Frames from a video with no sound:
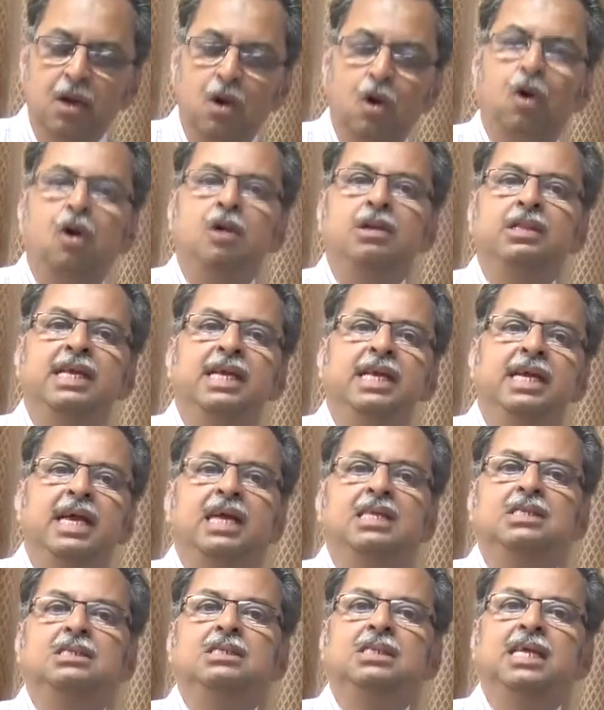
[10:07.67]
or
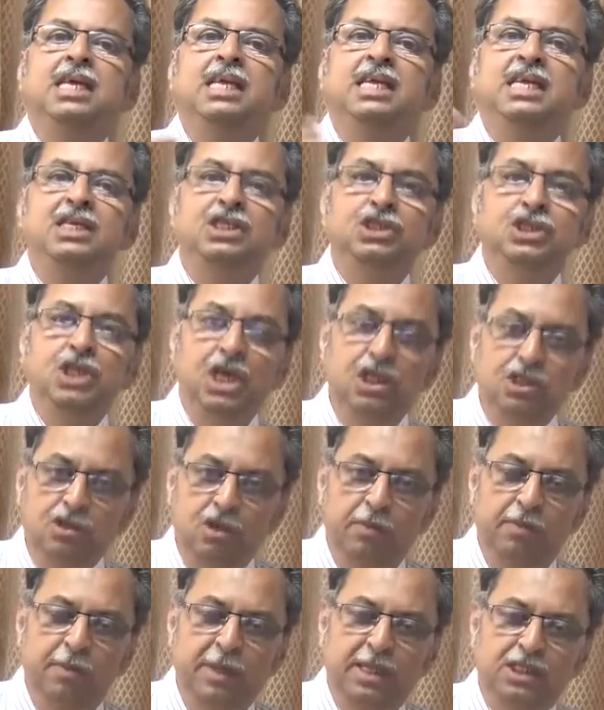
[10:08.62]
they need change
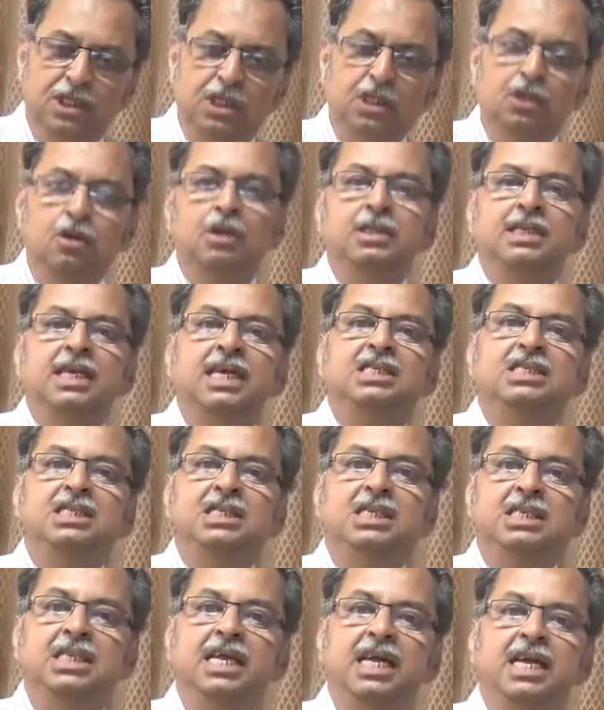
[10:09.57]
of medicine, or they
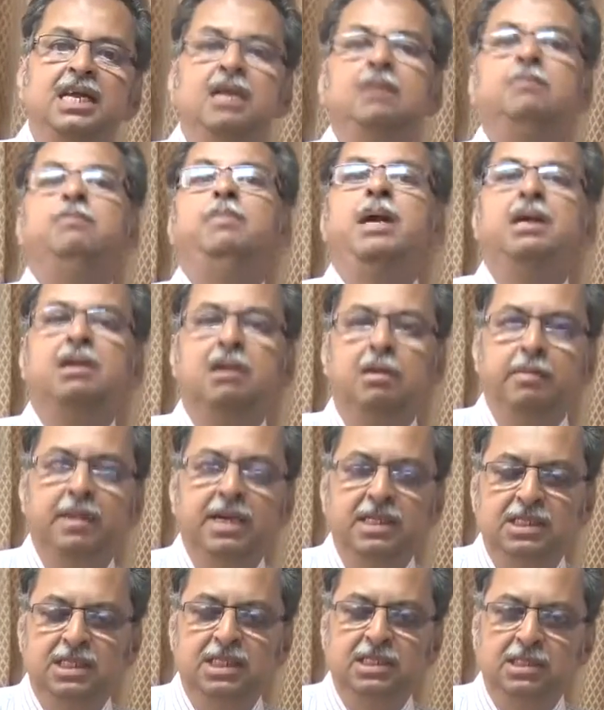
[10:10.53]
need better
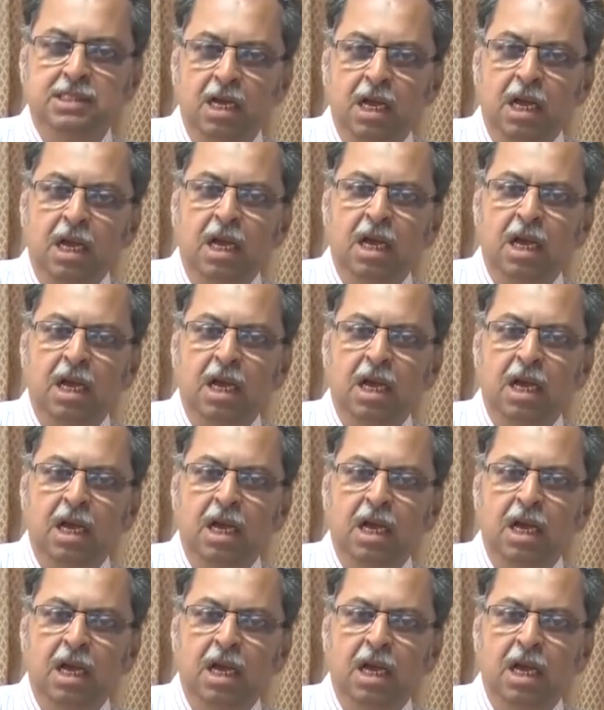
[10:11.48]
medicines.